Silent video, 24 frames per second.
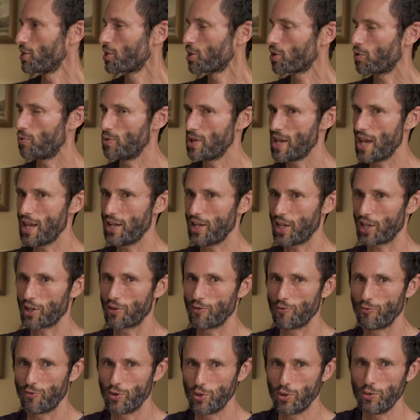
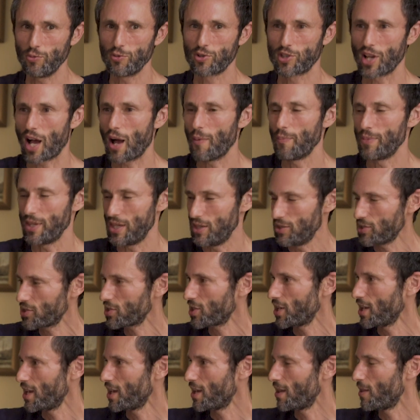creating voodoo
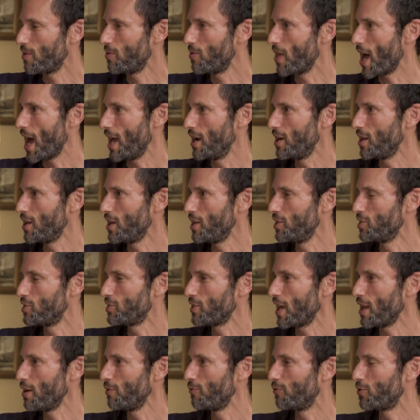zombies that
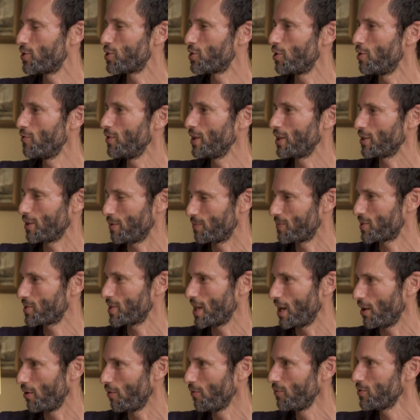instead of serving
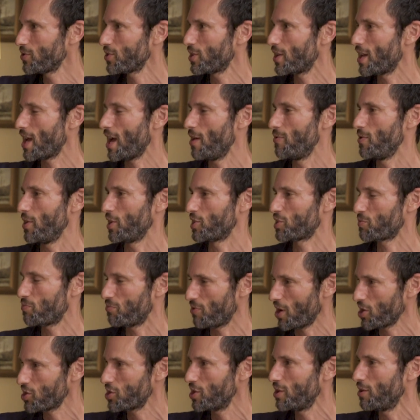themselves and the
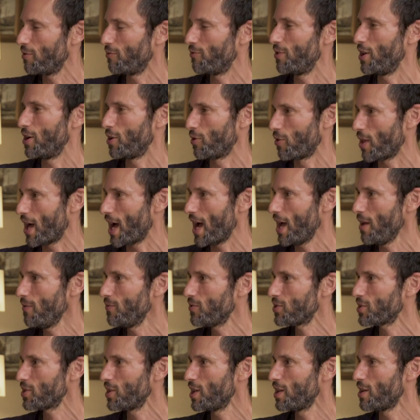expression of their
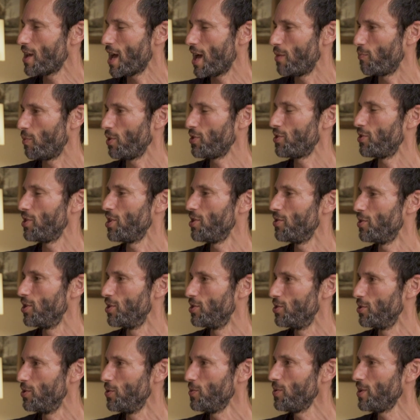lives and what they're here to
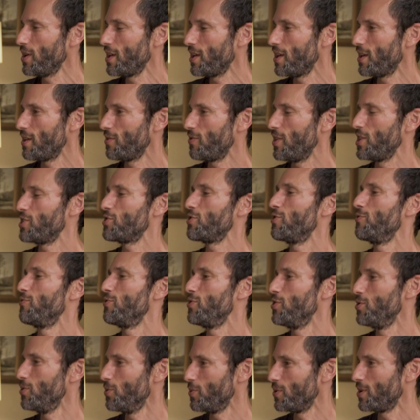do, they
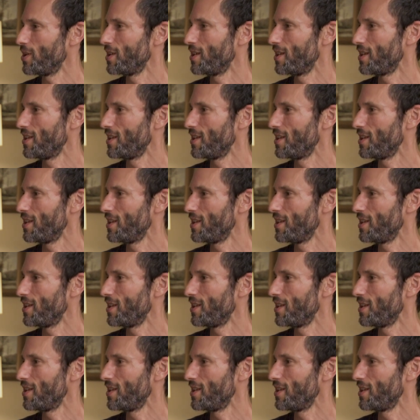serve you